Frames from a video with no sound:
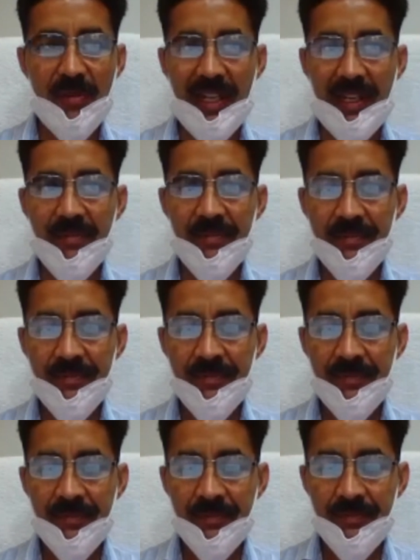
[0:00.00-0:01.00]
madam.
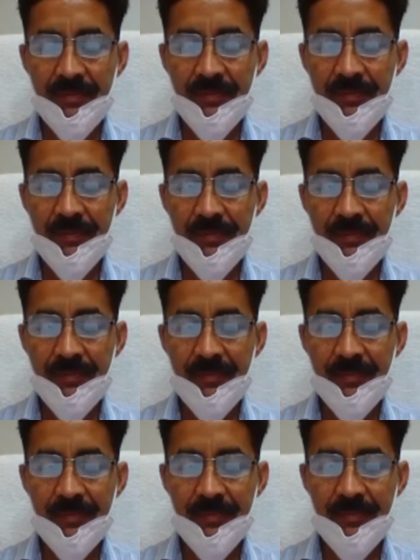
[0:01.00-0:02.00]
Yes, yes,
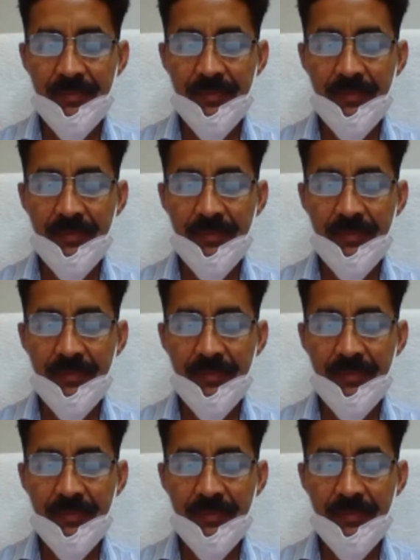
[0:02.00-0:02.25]
you are.